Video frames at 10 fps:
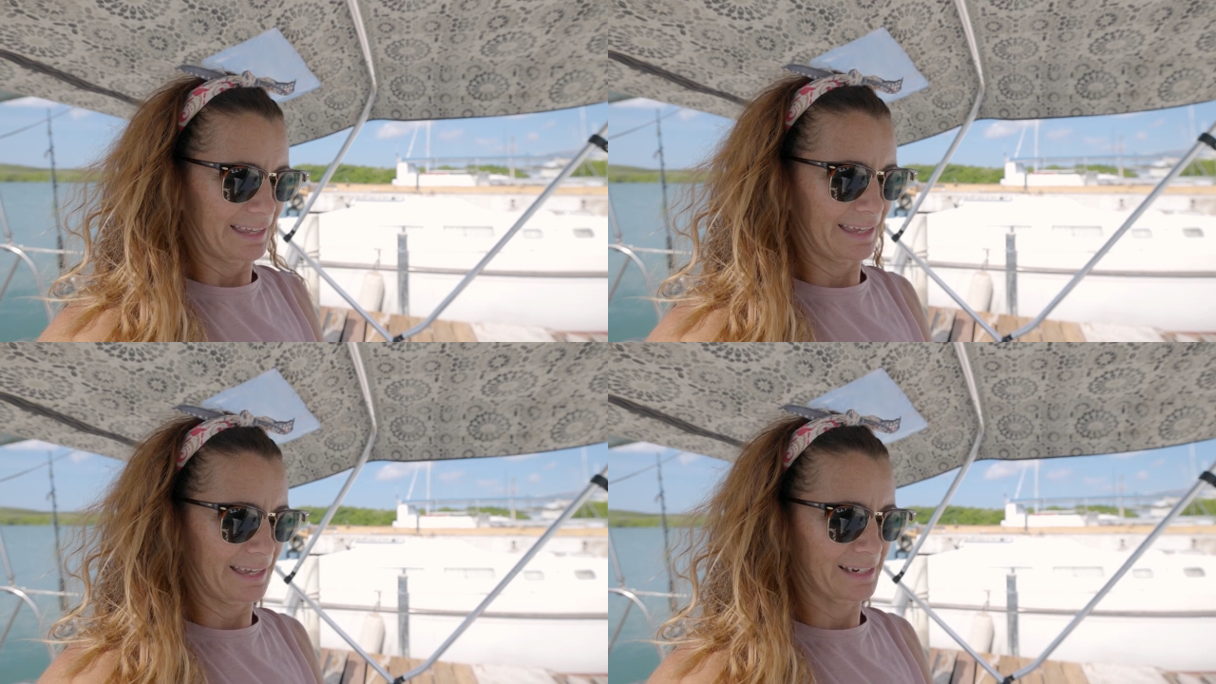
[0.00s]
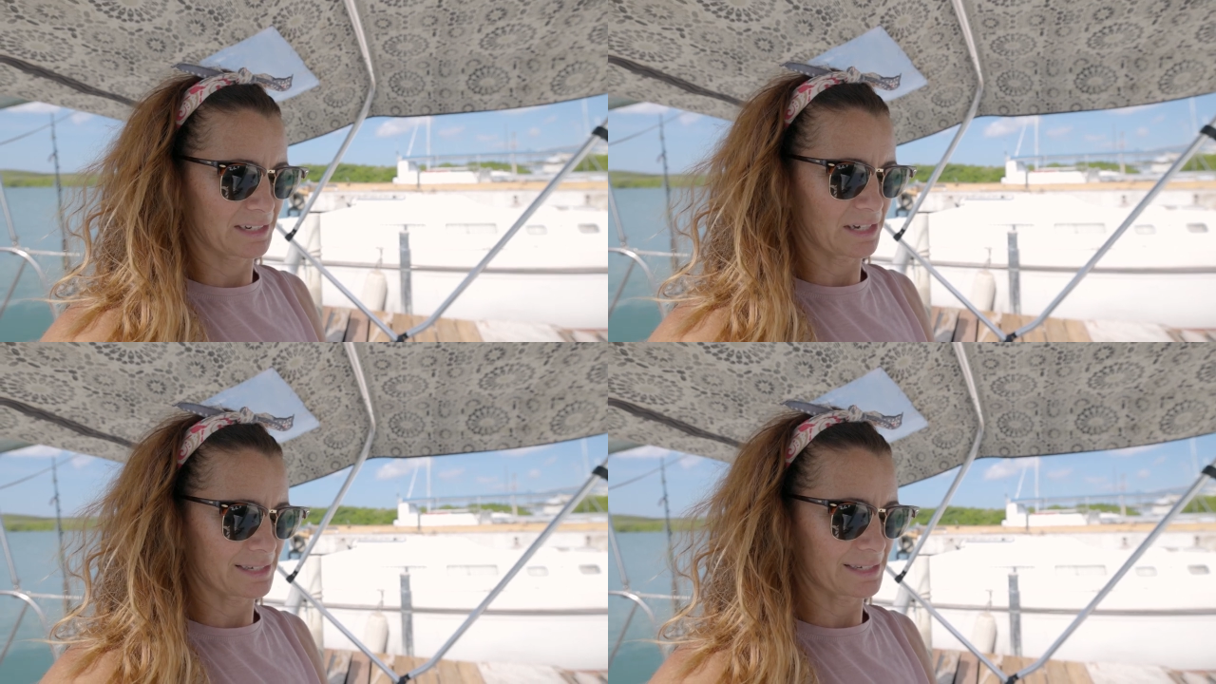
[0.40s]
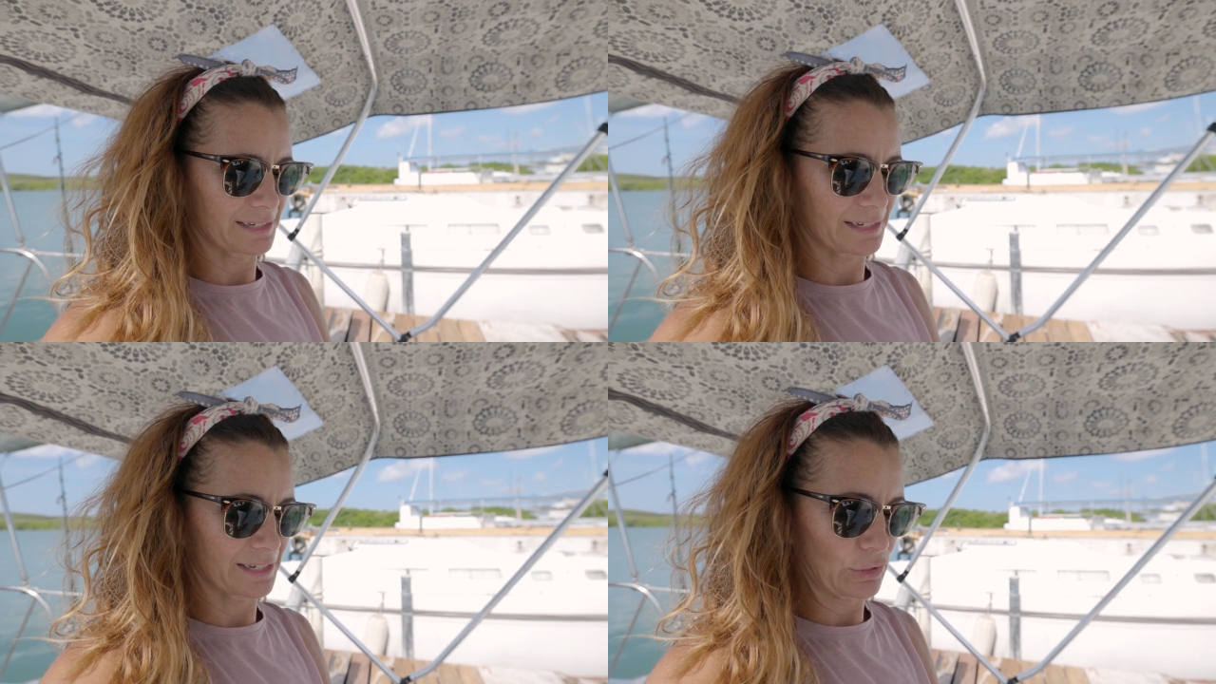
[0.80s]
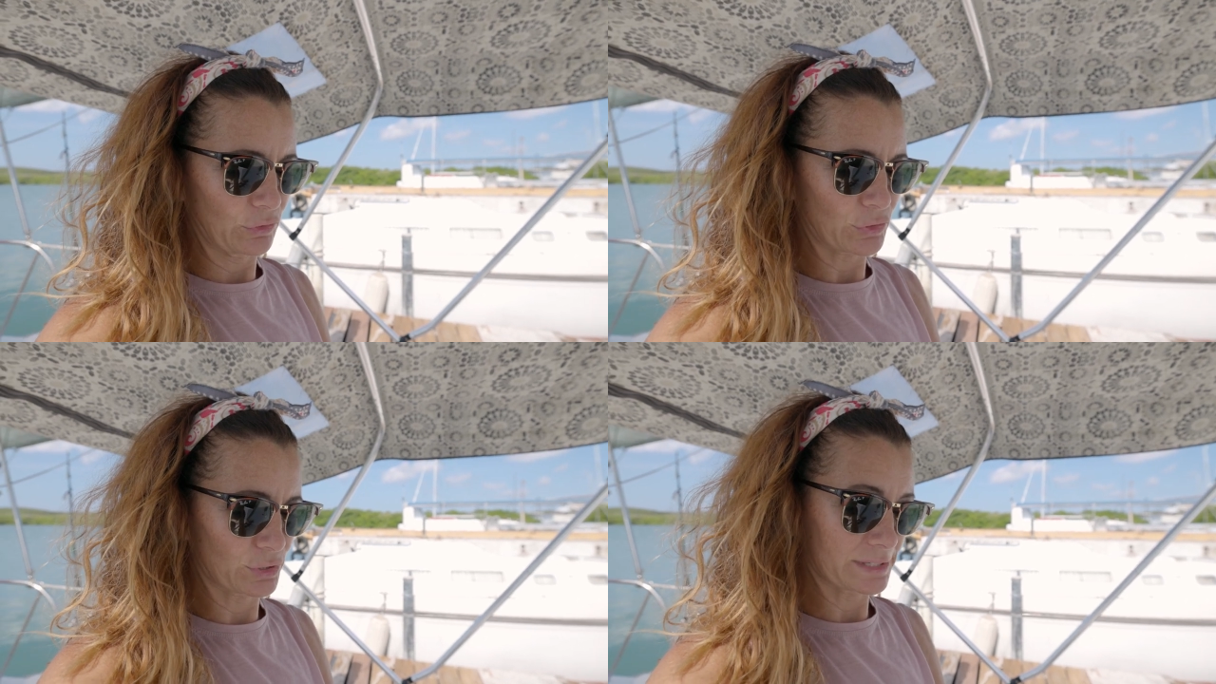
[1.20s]
and gusting
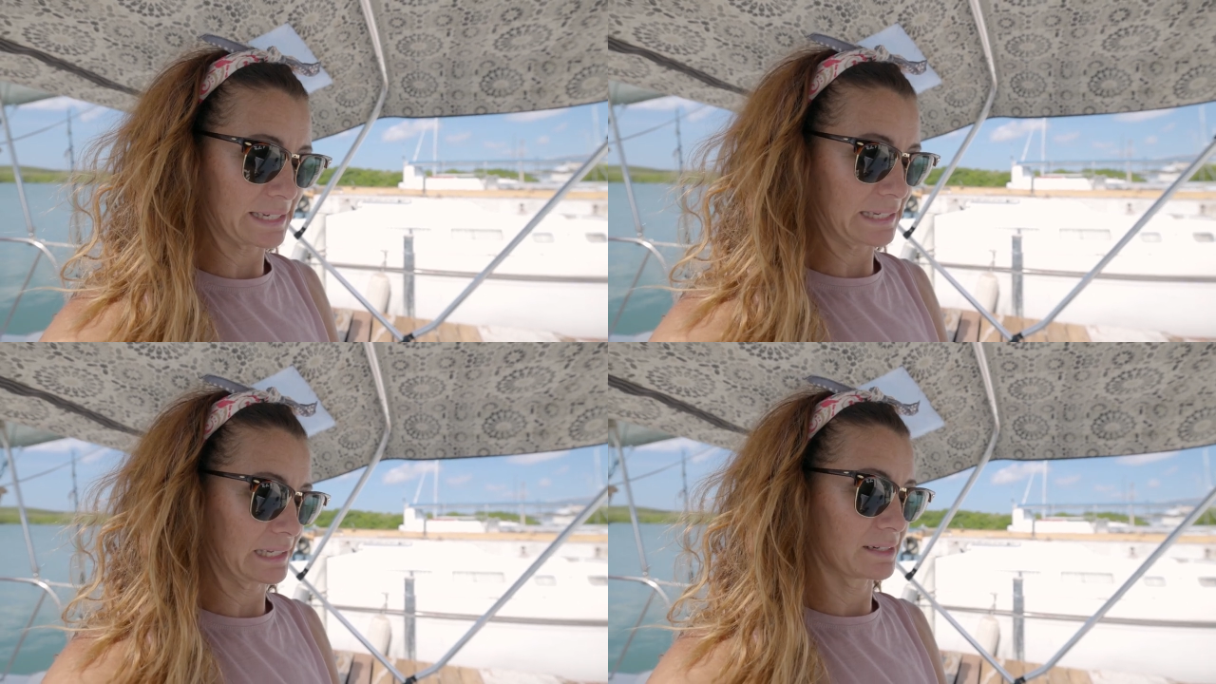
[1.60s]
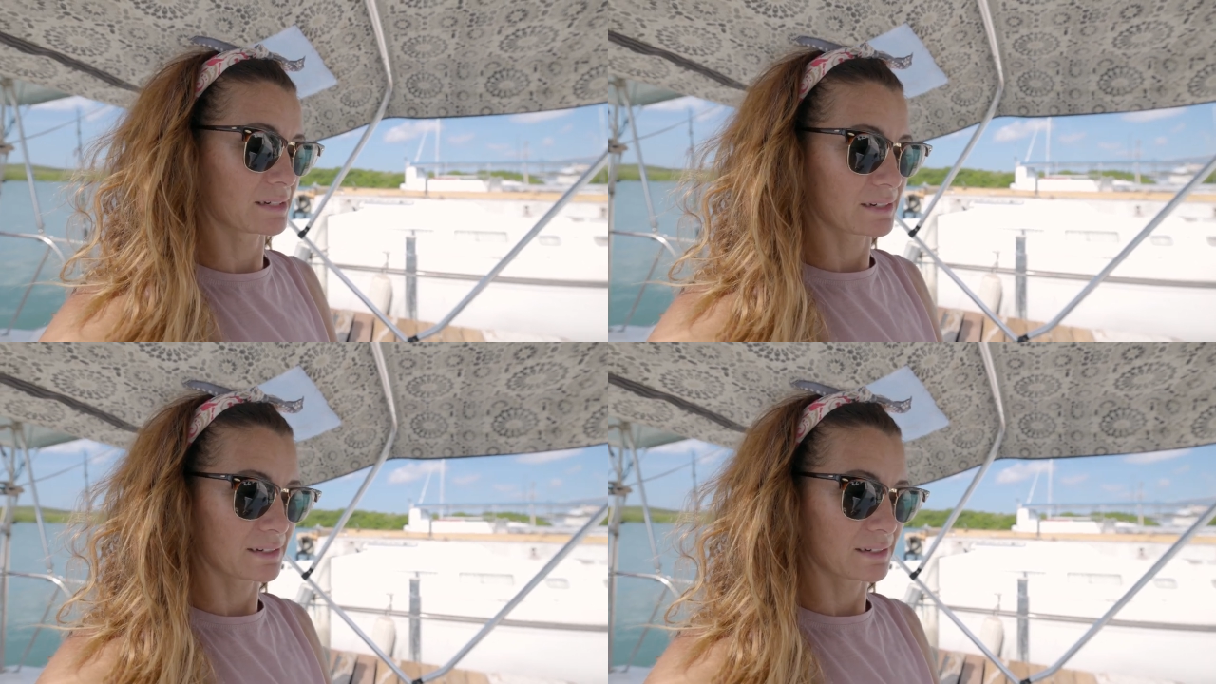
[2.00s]
13.